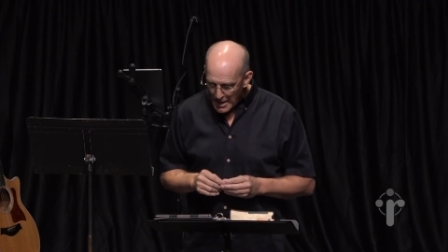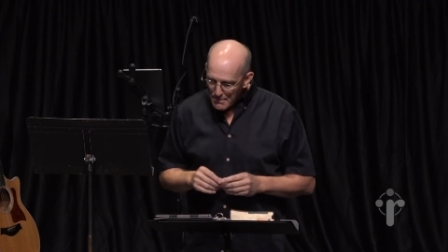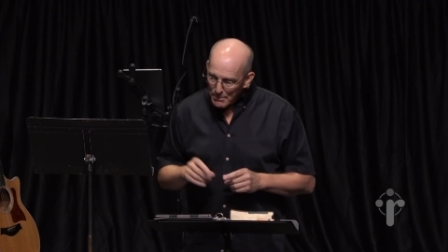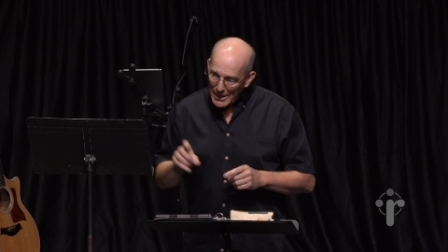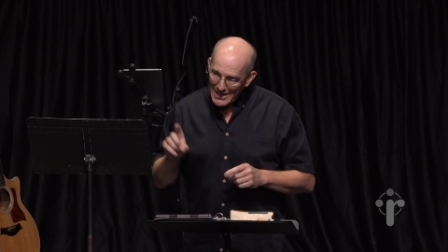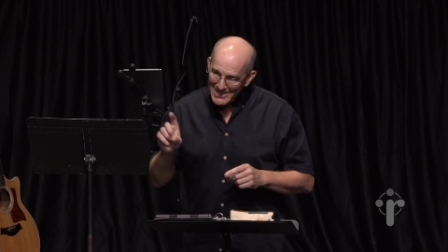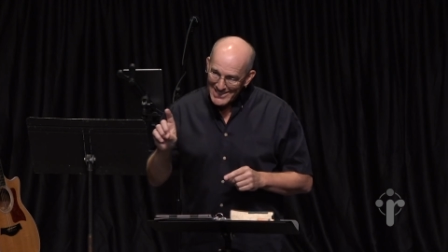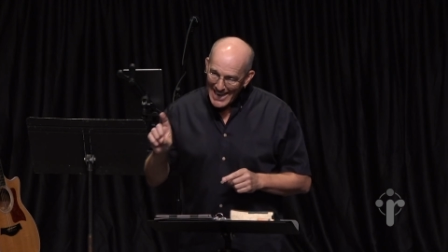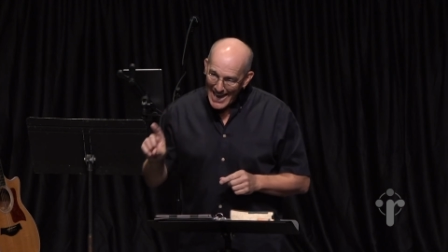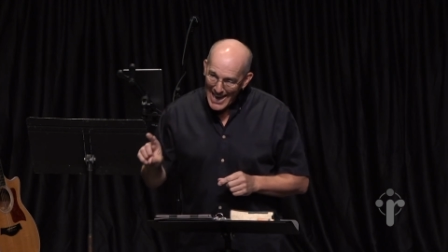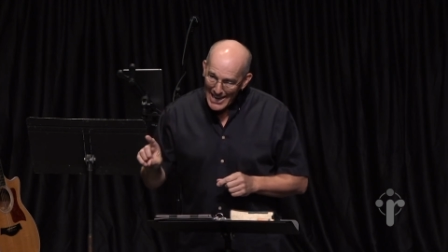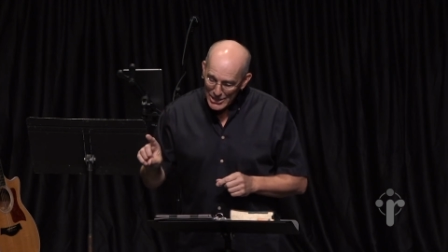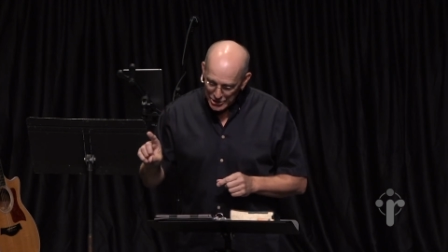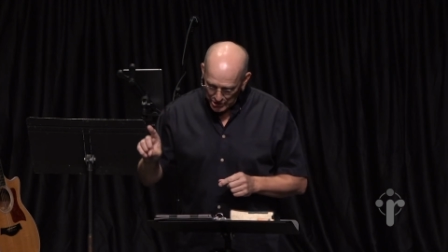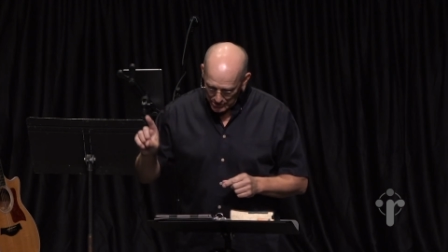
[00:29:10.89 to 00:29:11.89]
By his
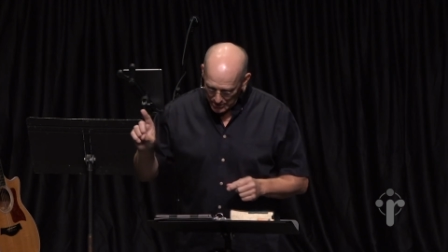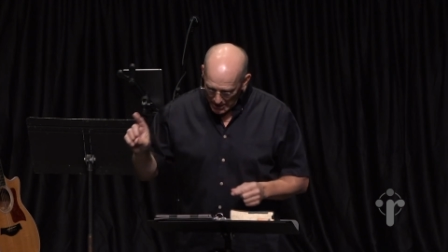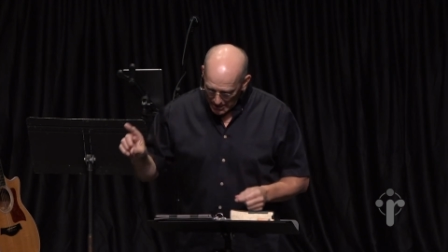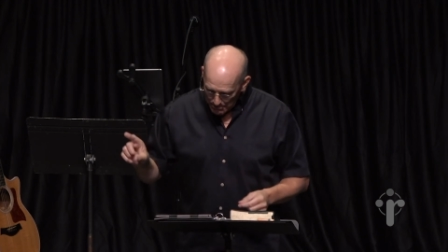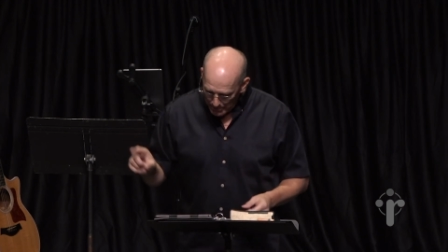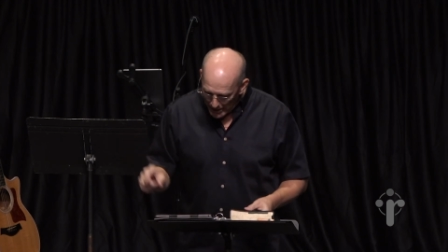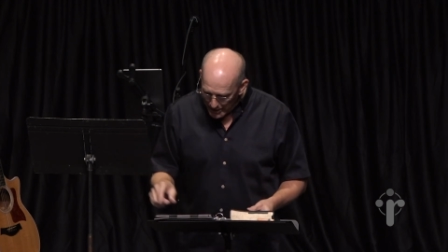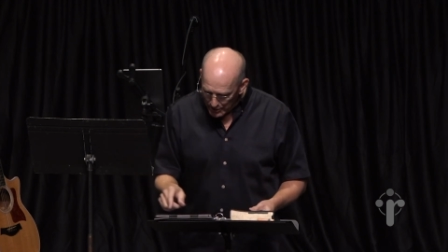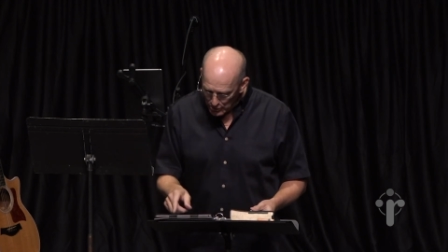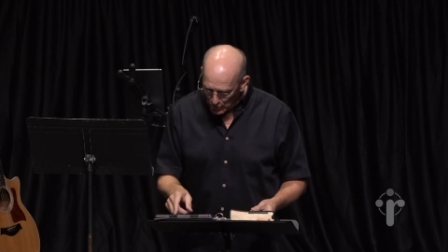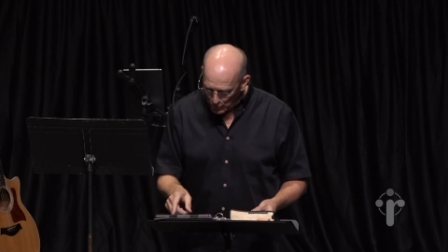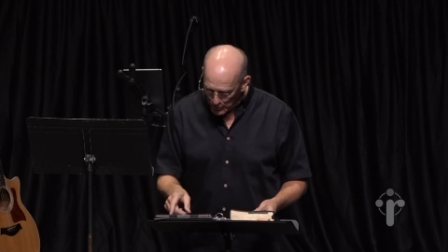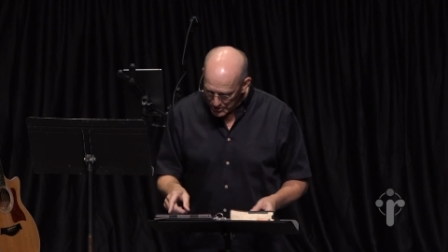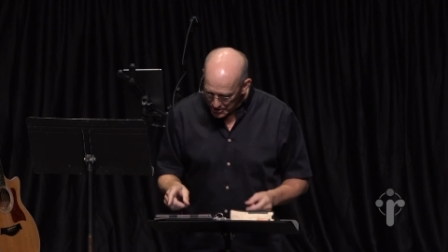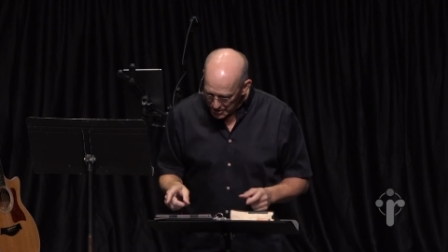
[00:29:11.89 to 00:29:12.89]
actions, Peter
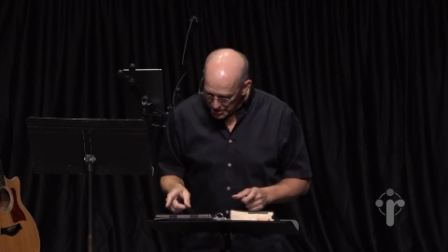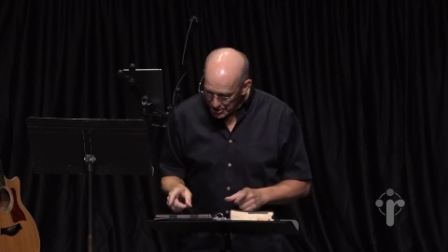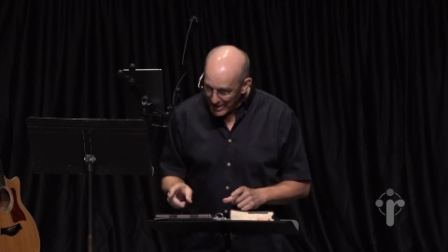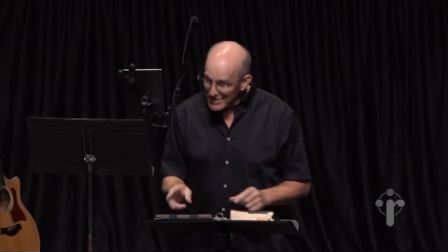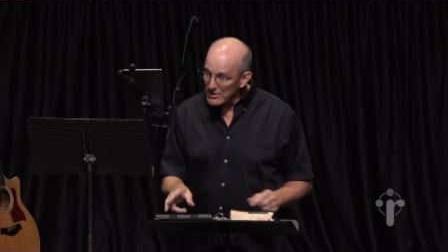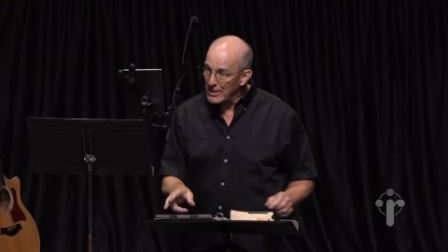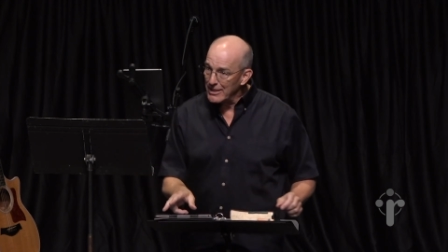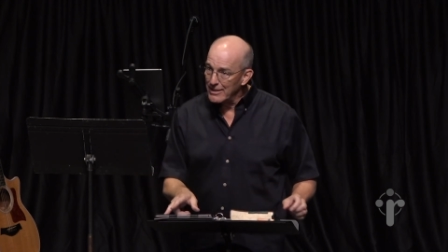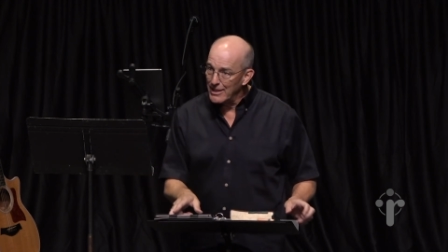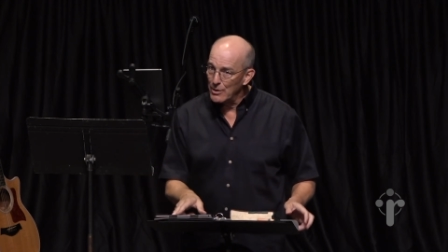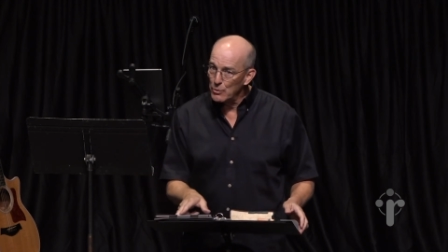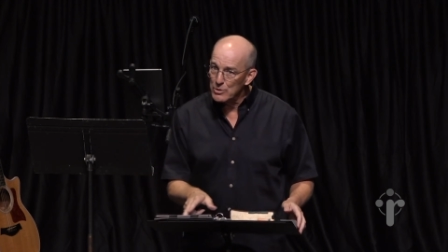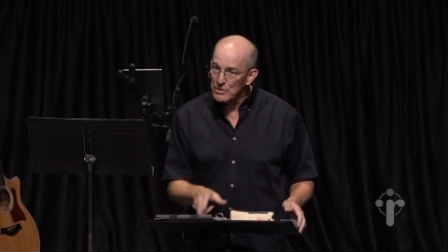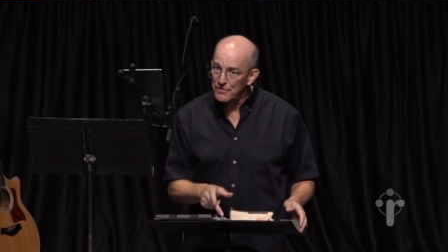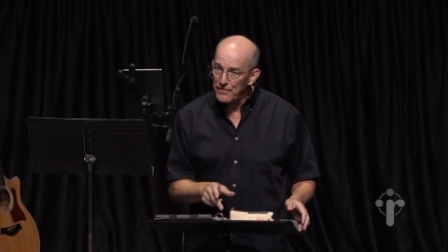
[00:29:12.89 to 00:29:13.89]
was suggesting that it
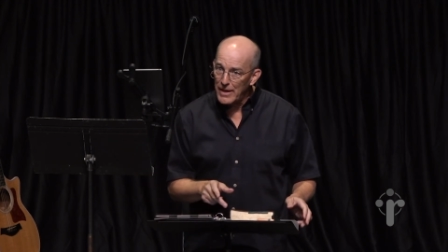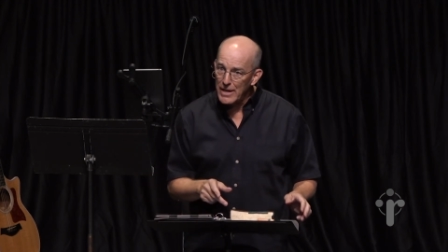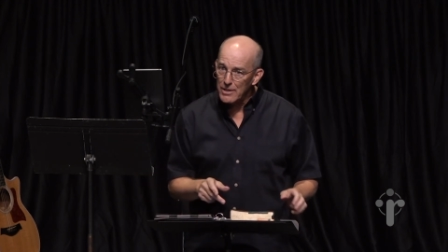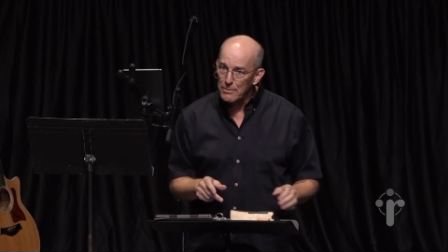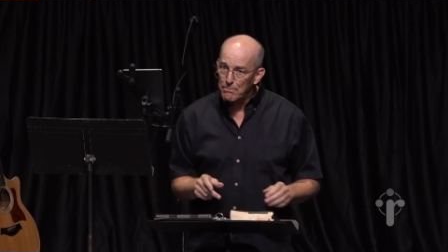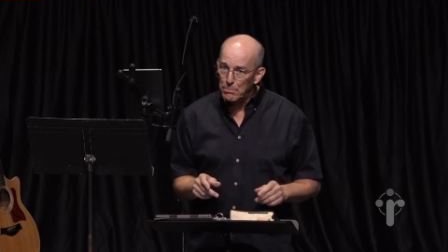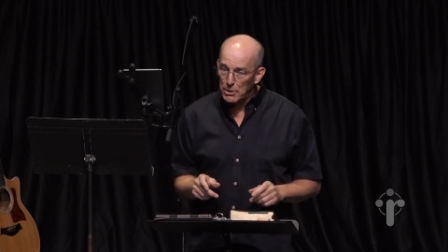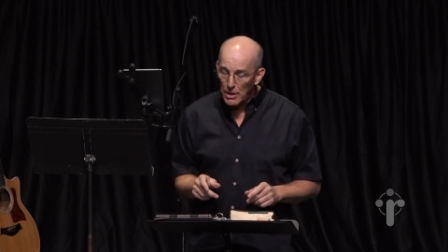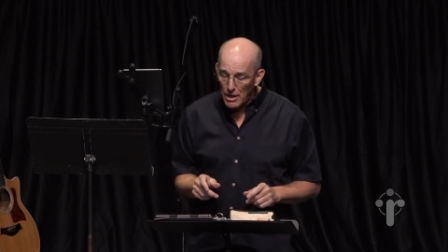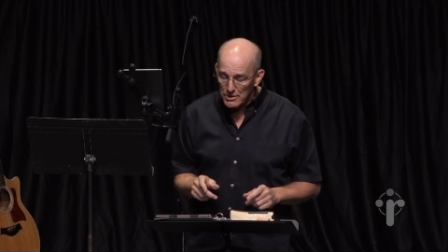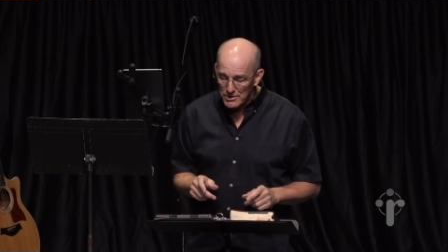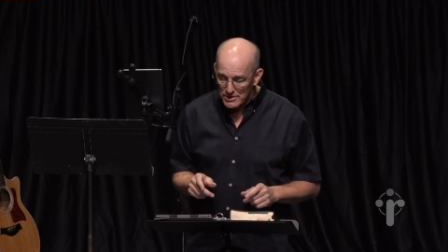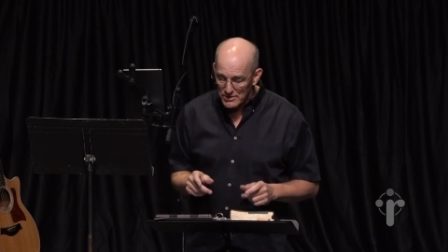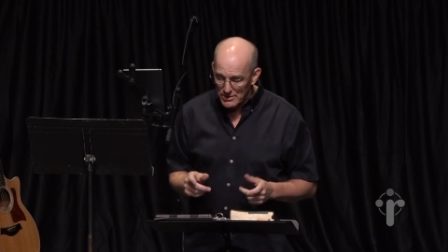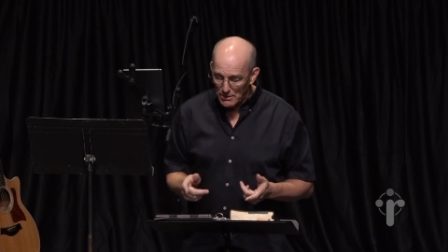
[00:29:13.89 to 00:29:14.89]
was faith
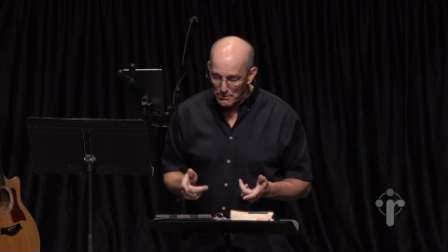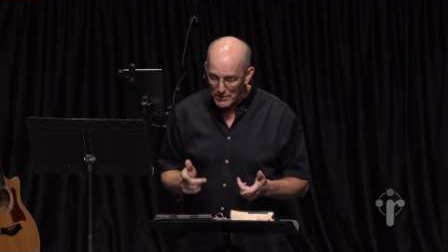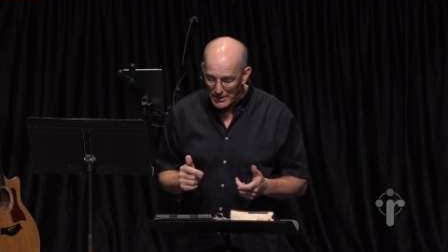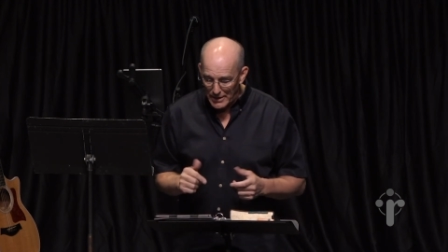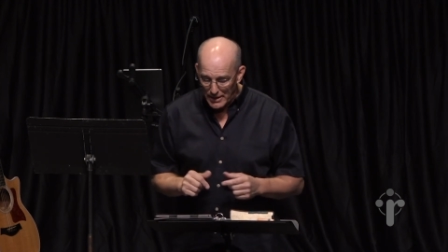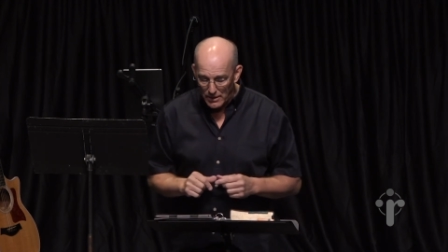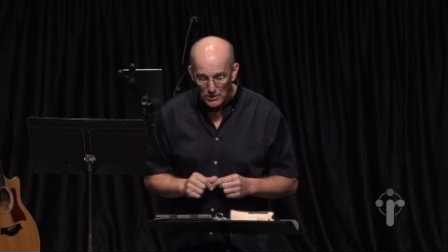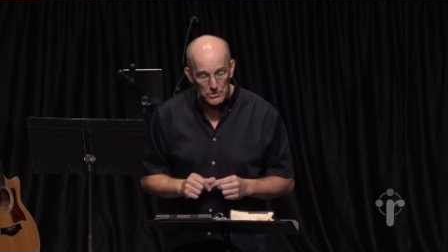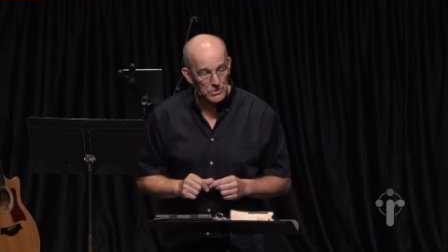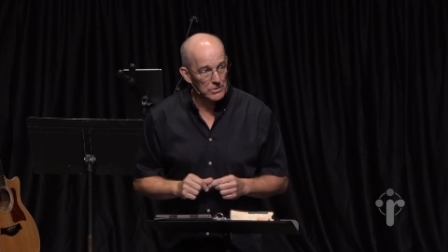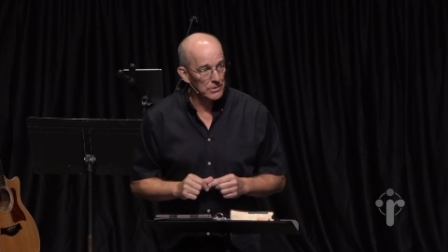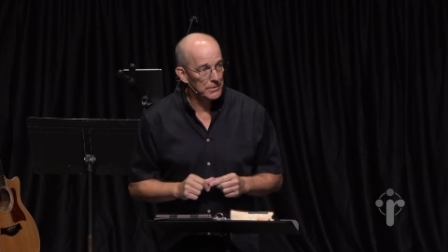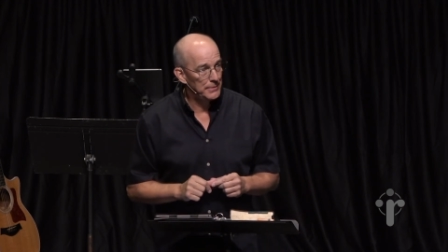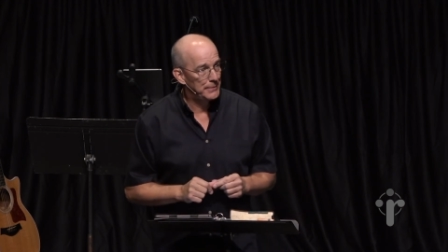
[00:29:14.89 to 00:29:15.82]
plus something else.